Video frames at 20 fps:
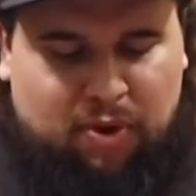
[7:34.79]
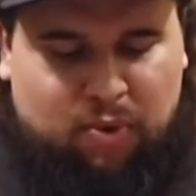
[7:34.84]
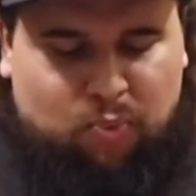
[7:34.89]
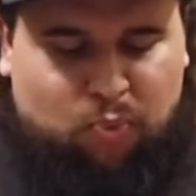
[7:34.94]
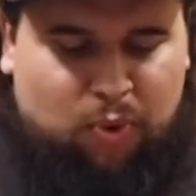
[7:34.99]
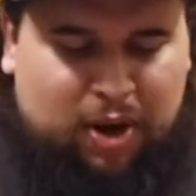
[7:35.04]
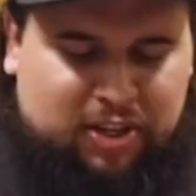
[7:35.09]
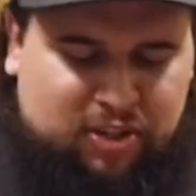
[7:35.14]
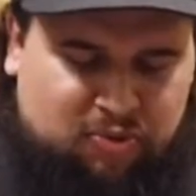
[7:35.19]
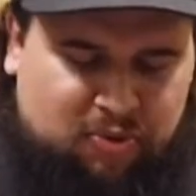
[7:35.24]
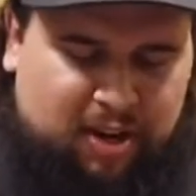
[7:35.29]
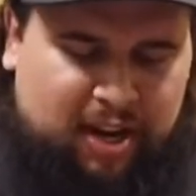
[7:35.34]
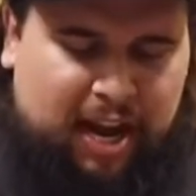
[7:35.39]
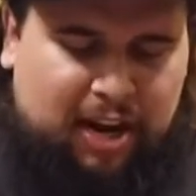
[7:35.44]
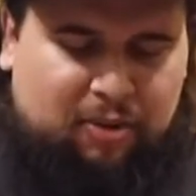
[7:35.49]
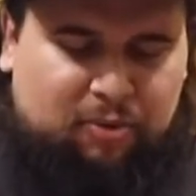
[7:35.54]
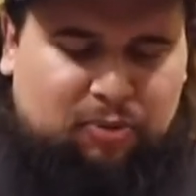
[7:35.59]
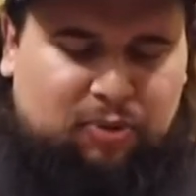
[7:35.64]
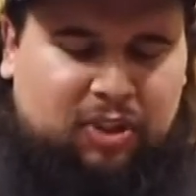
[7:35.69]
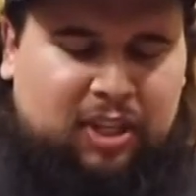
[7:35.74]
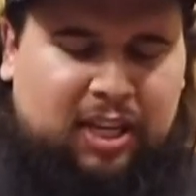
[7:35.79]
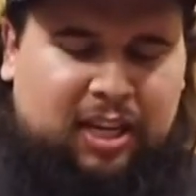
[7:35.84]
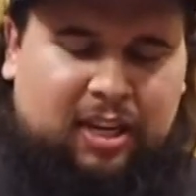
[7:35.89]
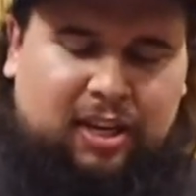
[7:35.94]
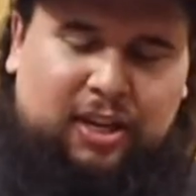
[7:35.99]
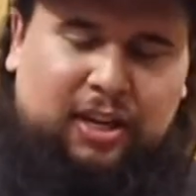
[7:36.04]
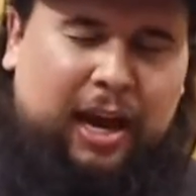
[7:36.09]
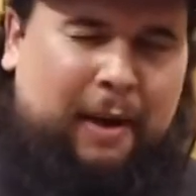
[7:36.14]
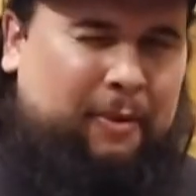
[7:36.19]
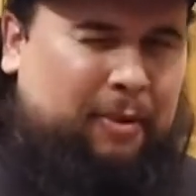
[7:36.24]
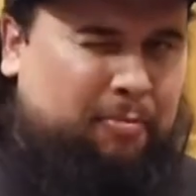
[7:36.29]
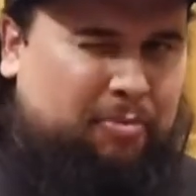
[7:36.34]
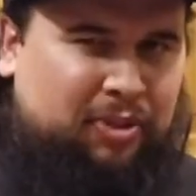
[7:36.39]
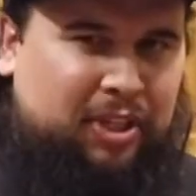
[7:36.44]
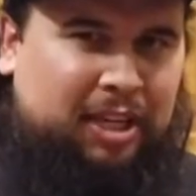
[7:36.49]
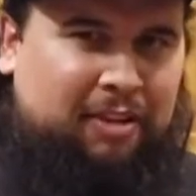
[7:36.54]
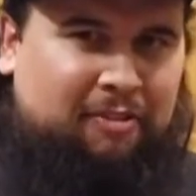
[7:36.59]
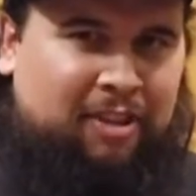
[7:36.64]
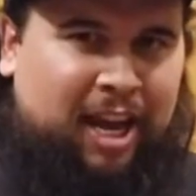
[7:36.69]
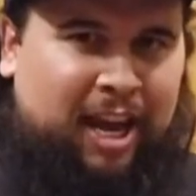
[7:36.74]
restaurant, I don't think I would
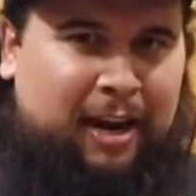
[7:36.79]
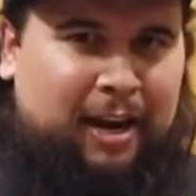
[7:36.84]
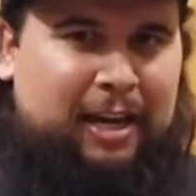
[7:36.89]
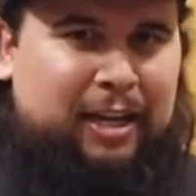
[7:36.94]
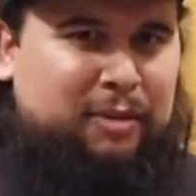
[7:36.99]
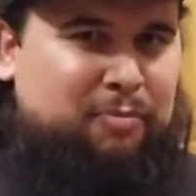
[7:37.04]
believe that.